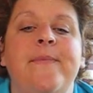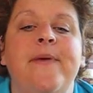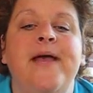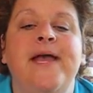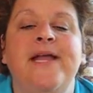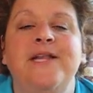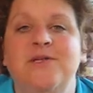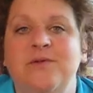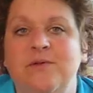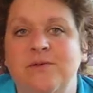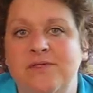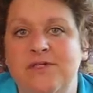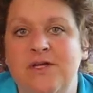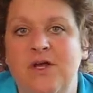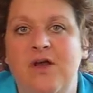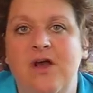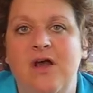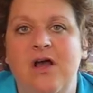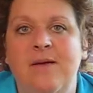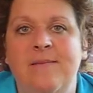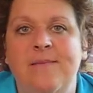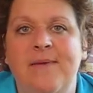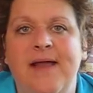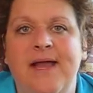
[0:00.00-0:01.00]
I told
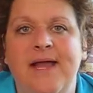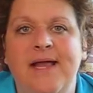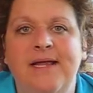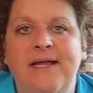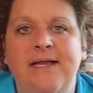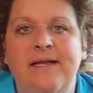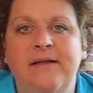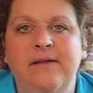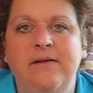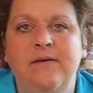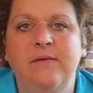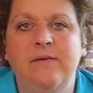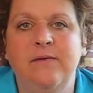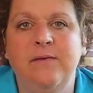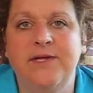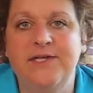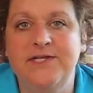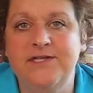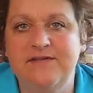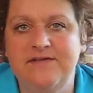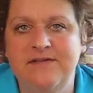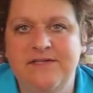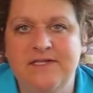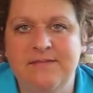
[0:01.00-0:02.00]
Tom I
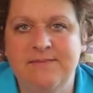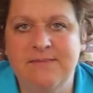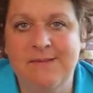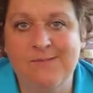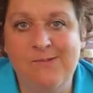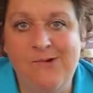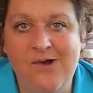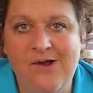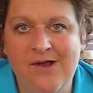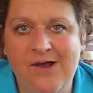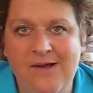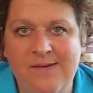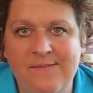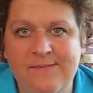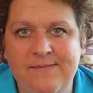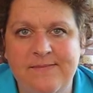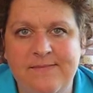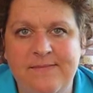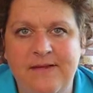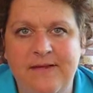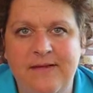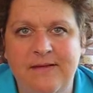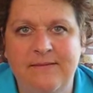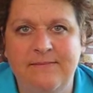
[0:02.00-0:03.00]
went to visit my mom.
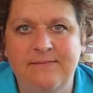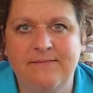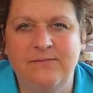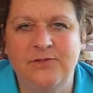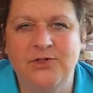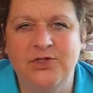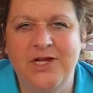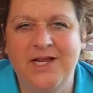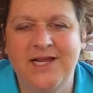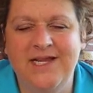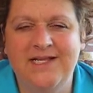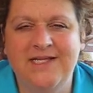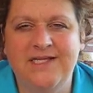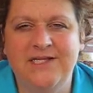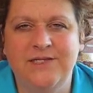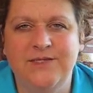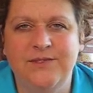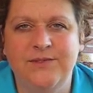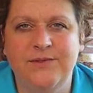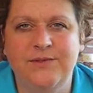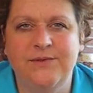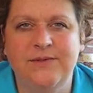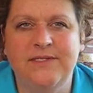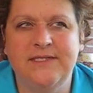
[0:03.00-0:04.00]
I'm trying
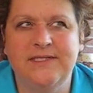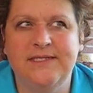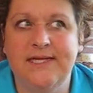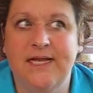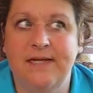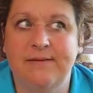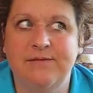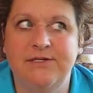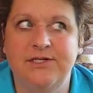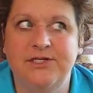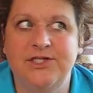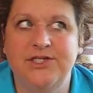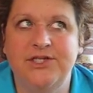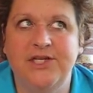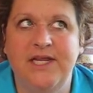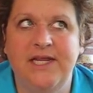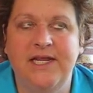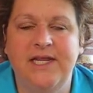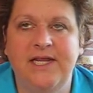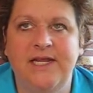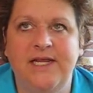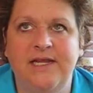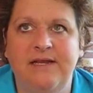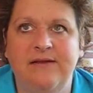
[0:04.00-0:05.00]
to establish
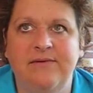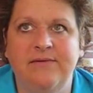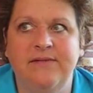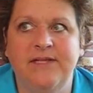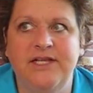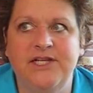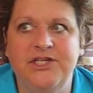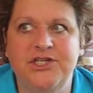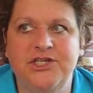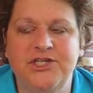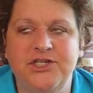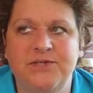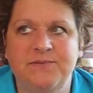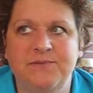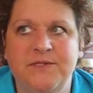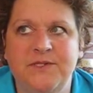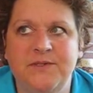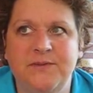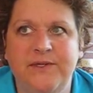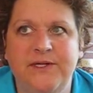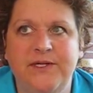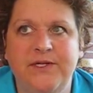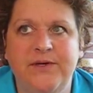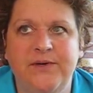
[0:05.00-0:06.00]
a relationship
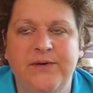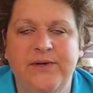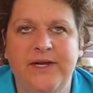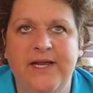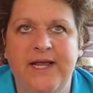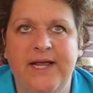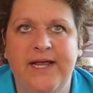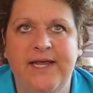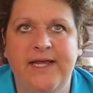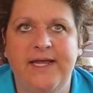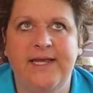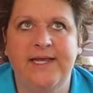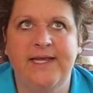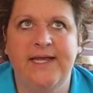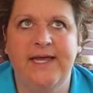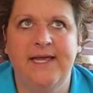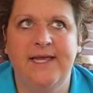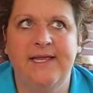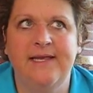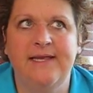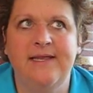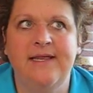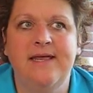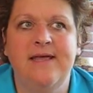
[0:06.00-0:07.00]
between her and I
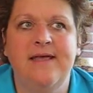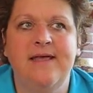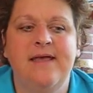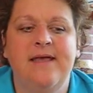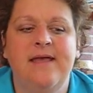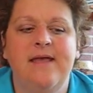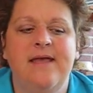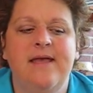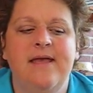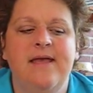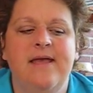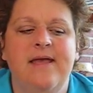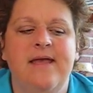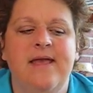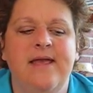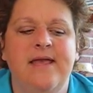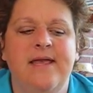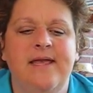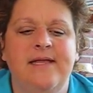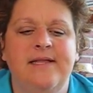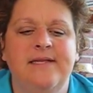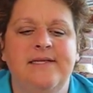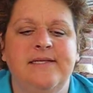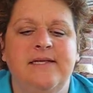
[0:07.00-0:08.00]
again,
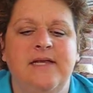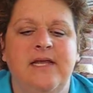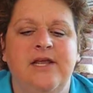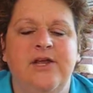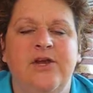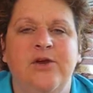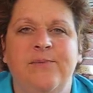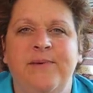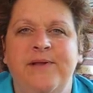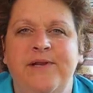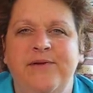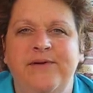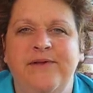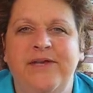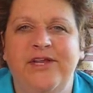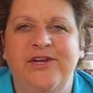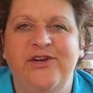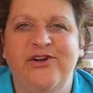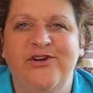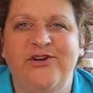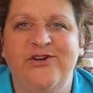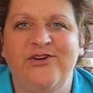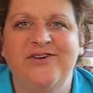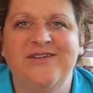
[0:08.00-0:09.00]
and I hope I don't
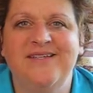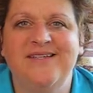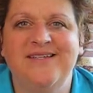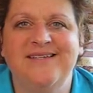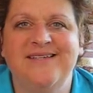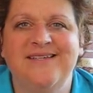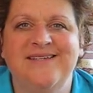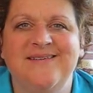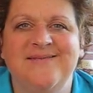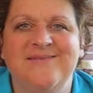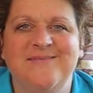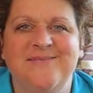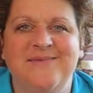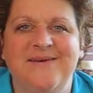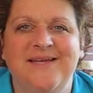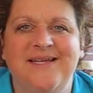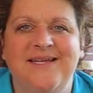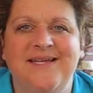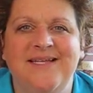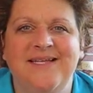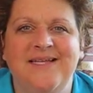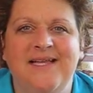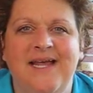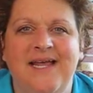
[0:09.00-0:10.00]
get hurt,
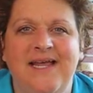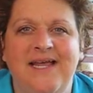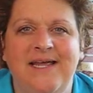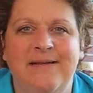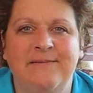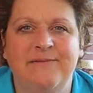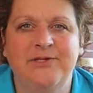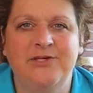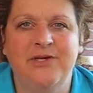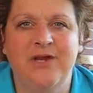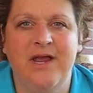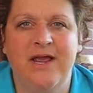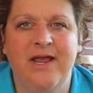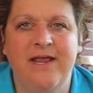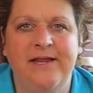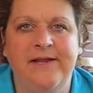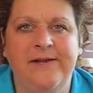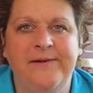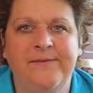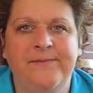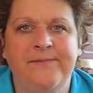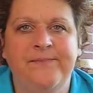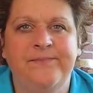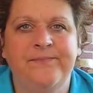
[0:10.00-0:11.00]
but I am trying.